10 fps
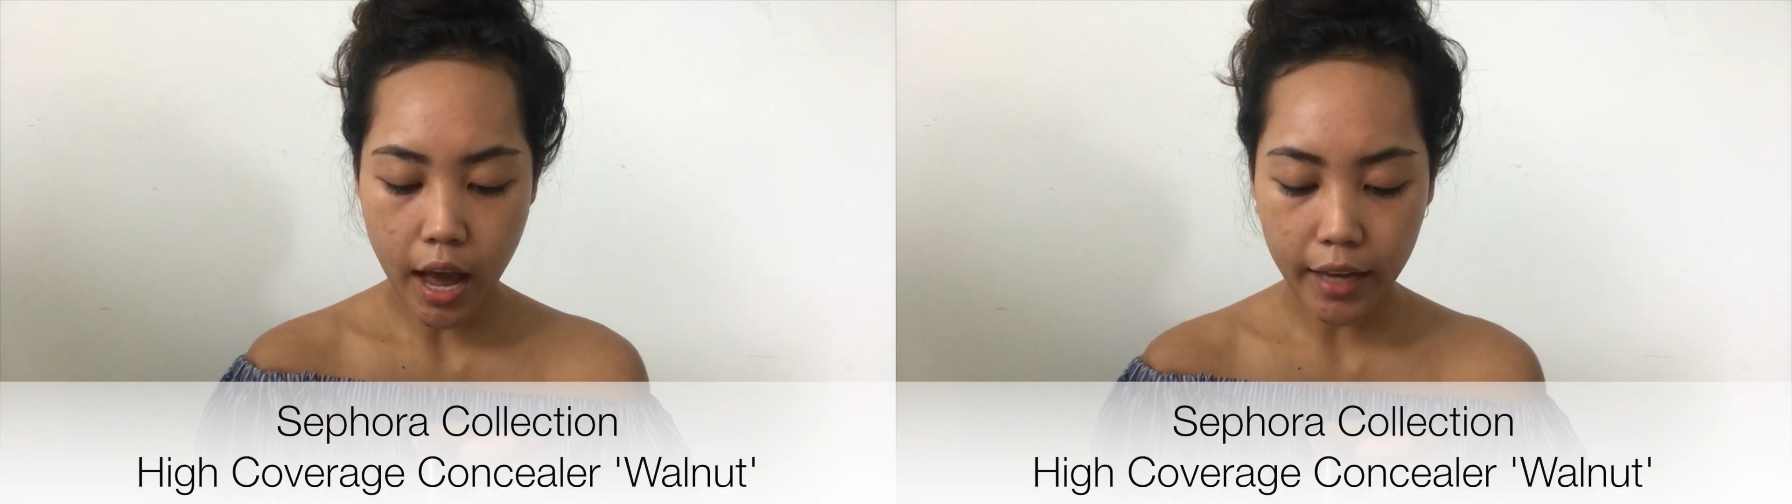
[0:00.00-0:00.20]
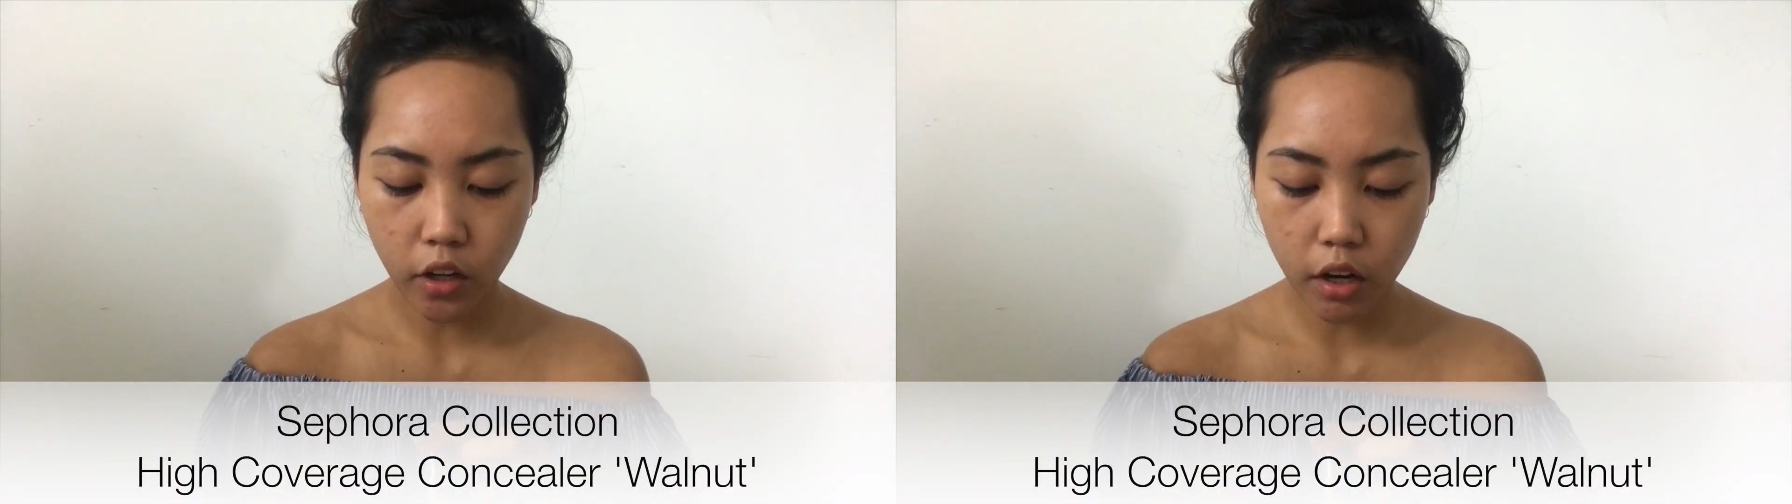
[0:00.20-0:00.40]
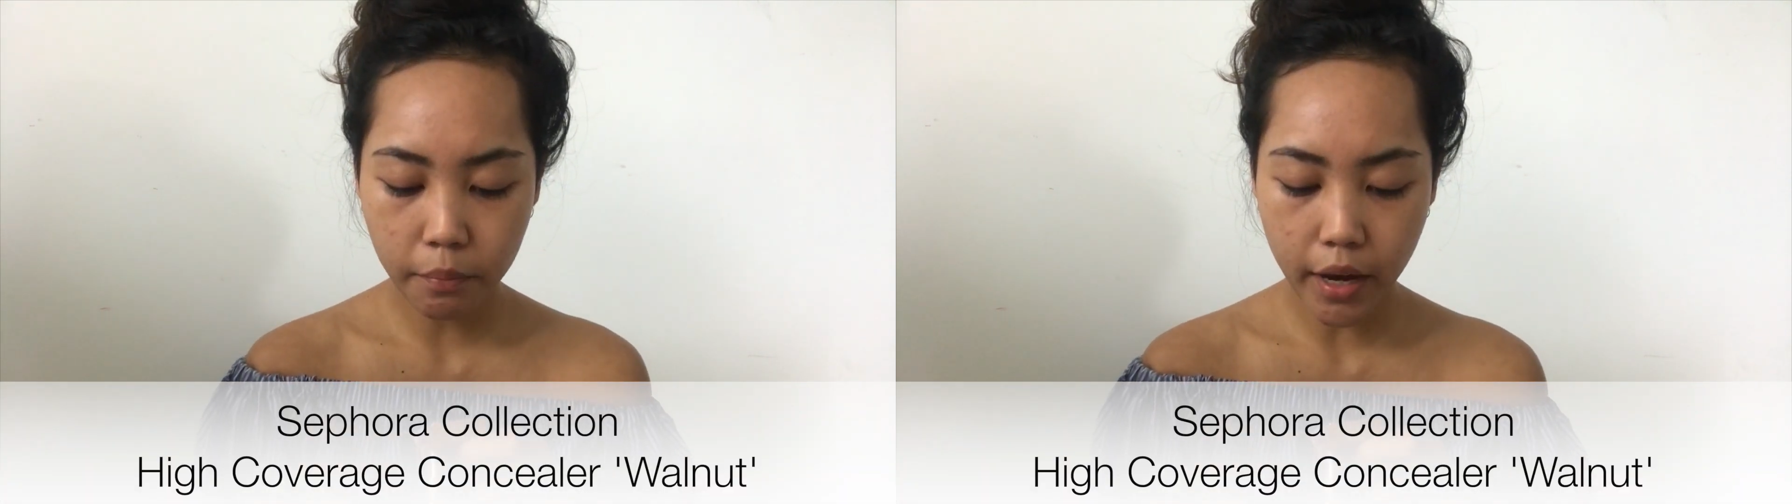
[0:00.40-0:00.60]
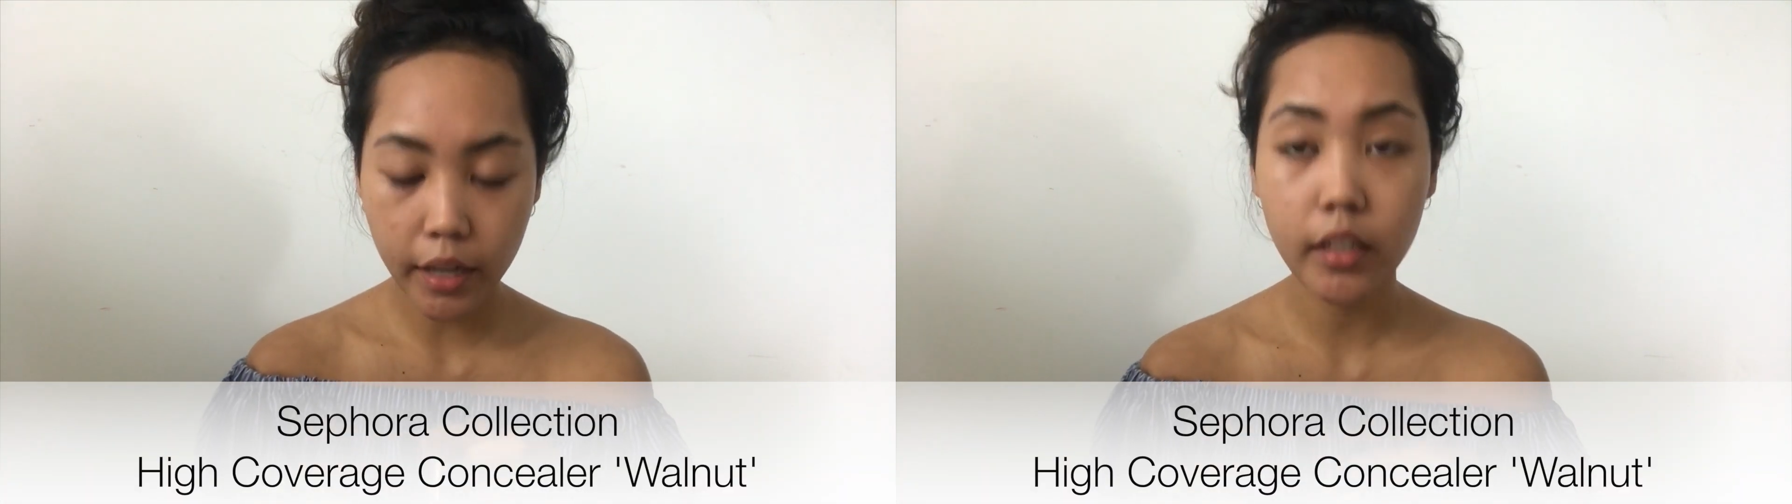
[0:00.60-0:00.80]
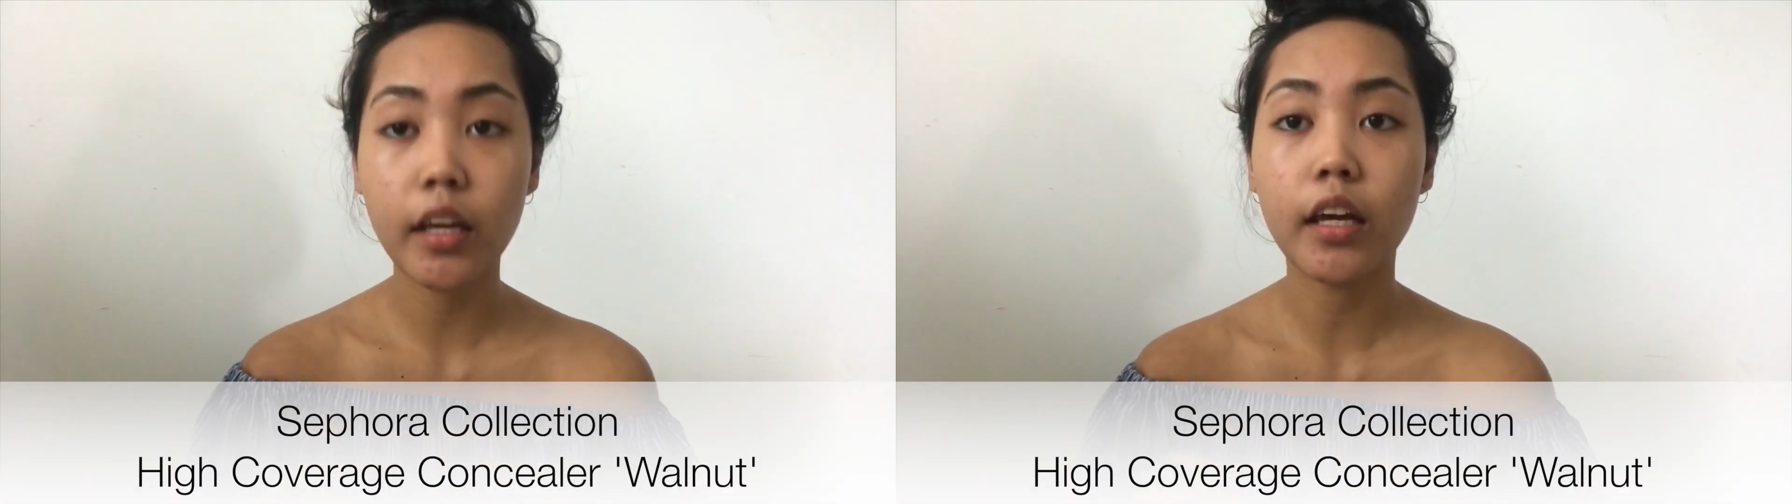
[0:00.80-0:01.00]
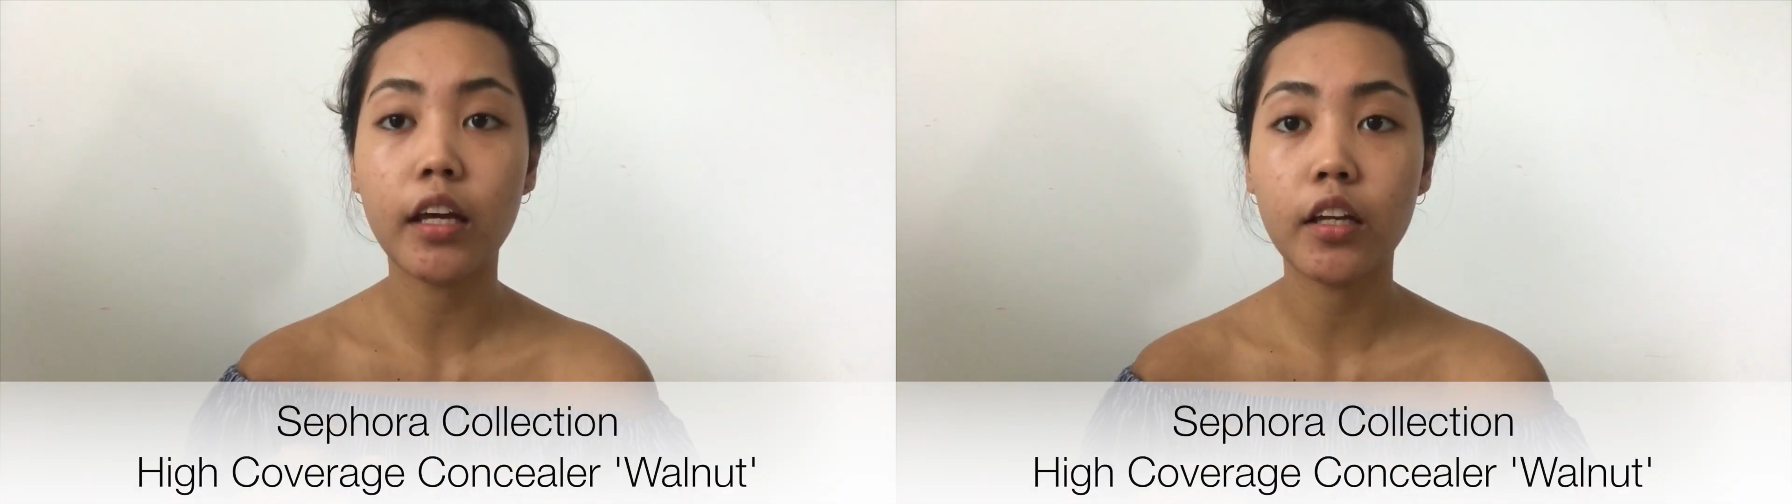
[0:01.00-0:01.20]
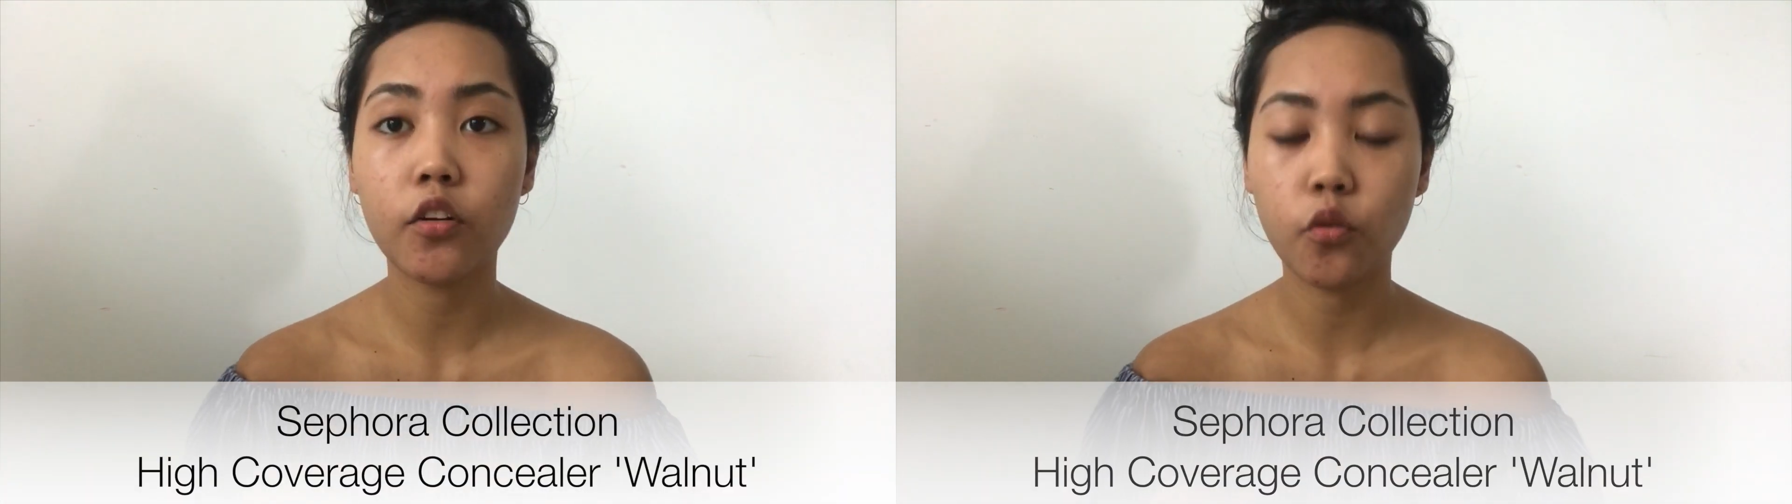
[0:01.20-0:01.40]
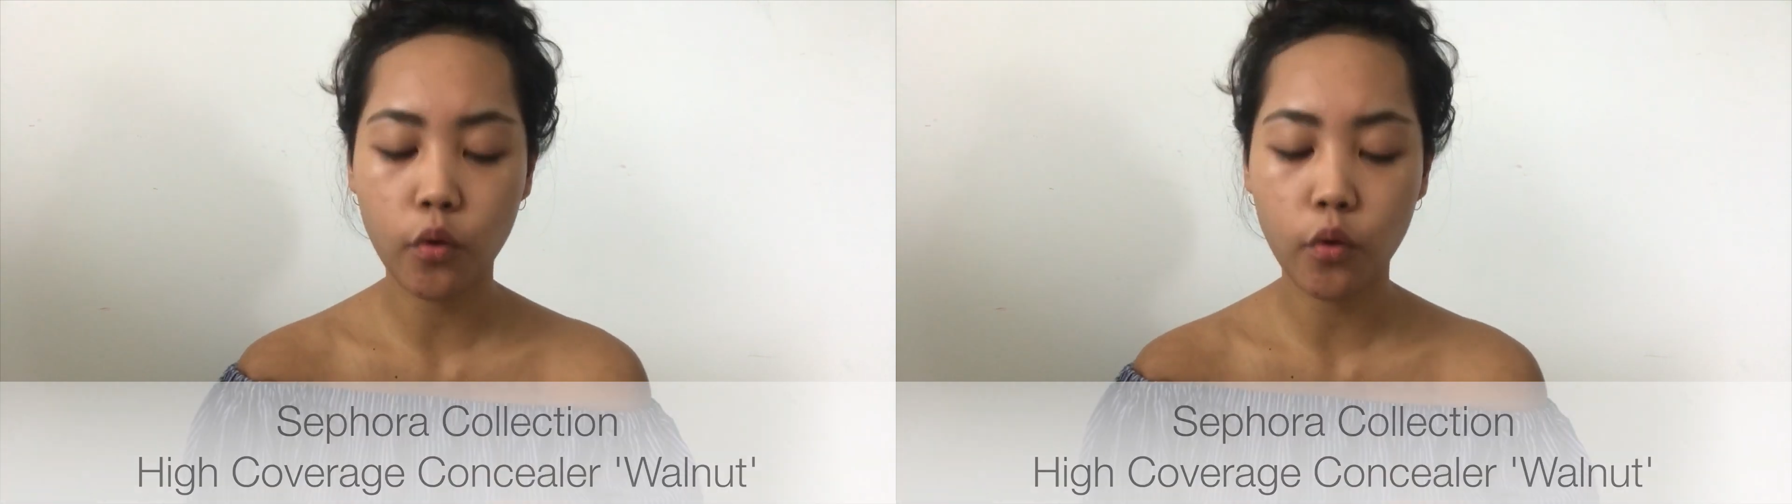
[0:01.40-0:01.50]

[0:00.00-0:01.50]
I got mine in